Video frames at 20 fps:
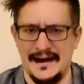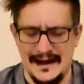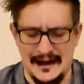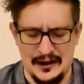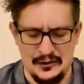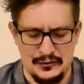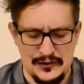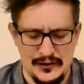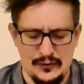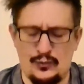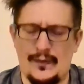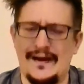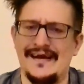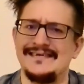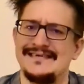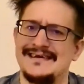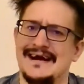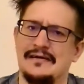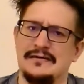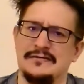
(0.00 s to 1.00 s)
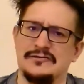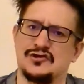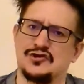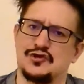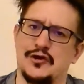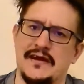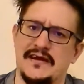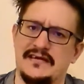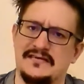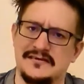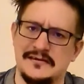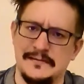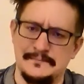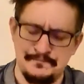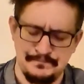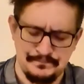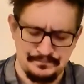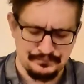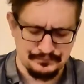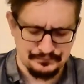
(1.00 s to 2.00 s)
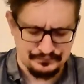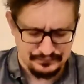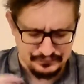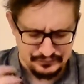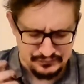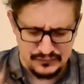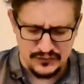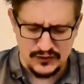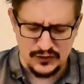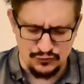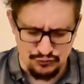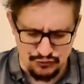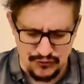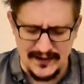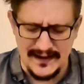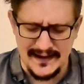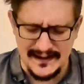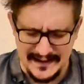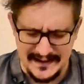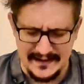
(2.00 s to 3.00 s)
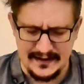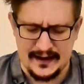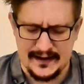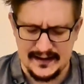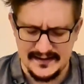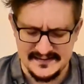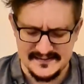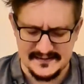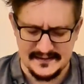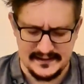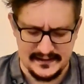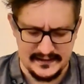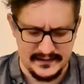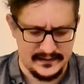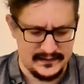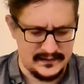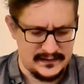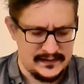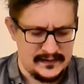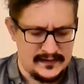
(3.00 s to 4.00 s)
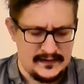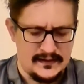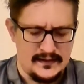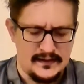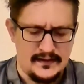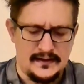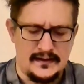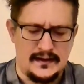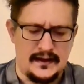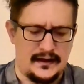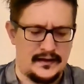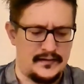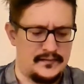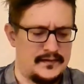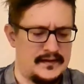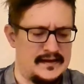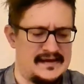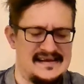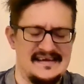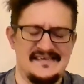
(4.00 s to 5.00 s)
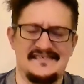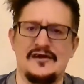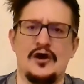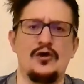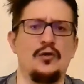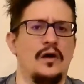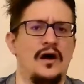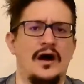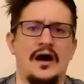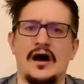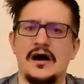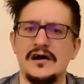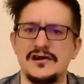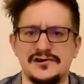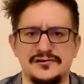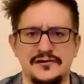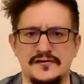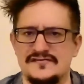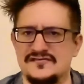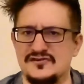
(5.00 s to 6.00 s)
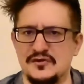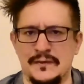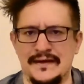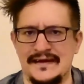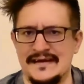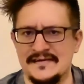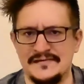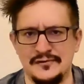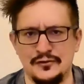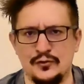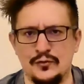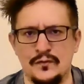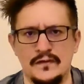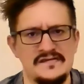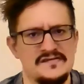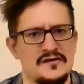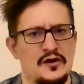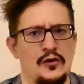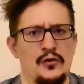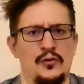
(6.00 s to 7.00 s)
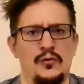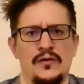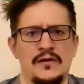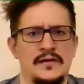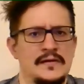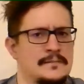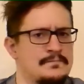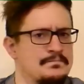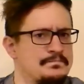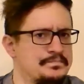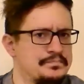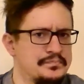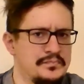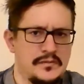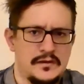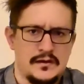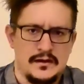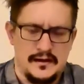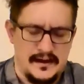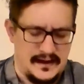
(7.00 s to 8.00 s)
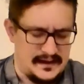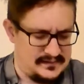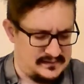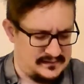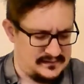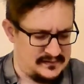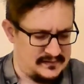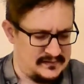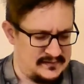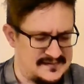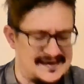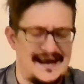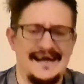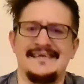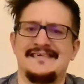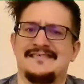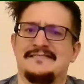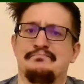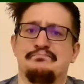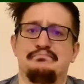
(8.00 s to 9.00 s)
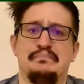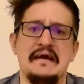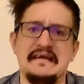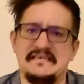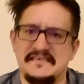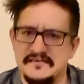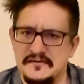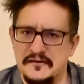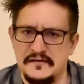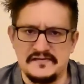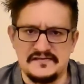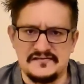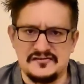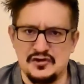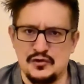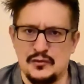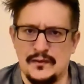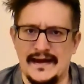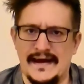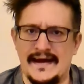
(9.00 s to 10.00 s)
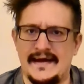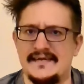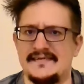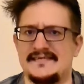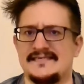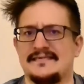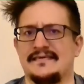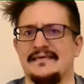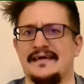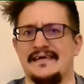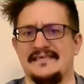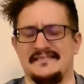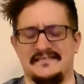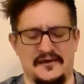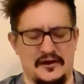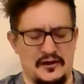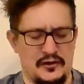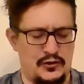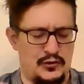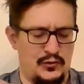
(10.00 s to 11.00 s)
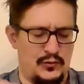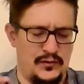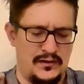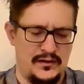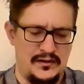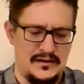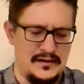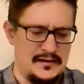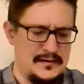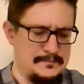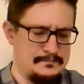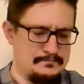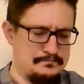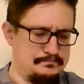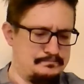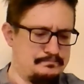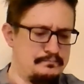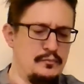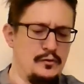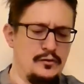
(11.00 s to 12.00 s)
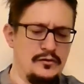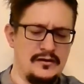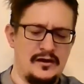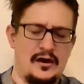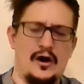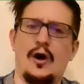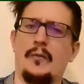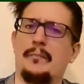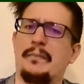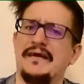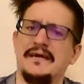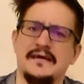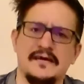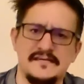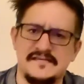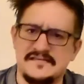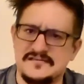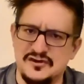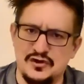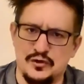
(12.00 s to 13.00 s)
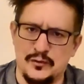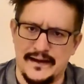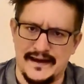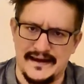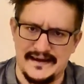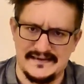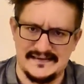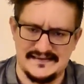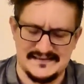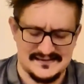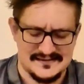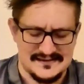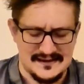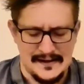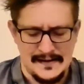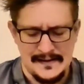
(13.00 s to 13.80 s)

ale. It went down a treat. Really nicely. There's no harshness to it at all. There's no intense bitterness to it. There's no hoppiness to it.